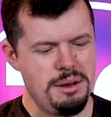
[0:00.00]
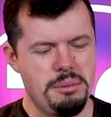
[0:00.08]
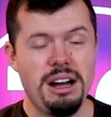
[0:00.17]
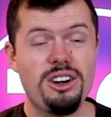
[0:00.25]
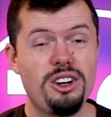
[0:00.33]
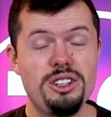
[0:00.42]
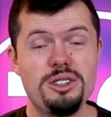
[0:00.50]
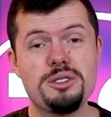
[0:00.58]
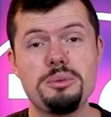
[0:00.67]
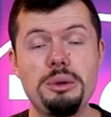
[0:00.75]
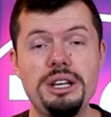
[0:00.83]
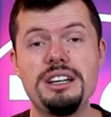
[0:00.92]
Micro U
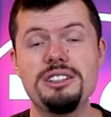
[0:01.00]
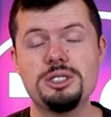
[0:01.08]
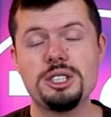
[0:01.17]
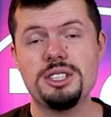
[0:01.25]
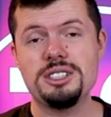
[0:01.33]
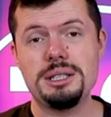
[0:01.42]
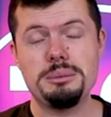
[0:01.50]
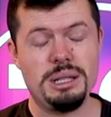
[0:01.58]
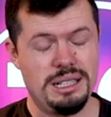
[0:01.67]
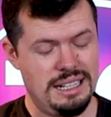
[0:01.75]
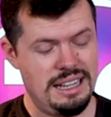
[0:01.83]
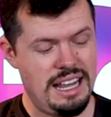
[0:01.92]
S B charging
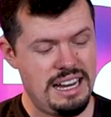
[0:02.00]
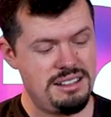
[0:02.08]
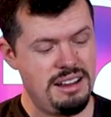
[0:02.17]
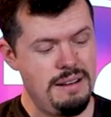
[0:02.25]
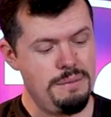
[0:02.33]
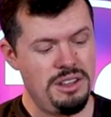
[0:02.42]
behind that.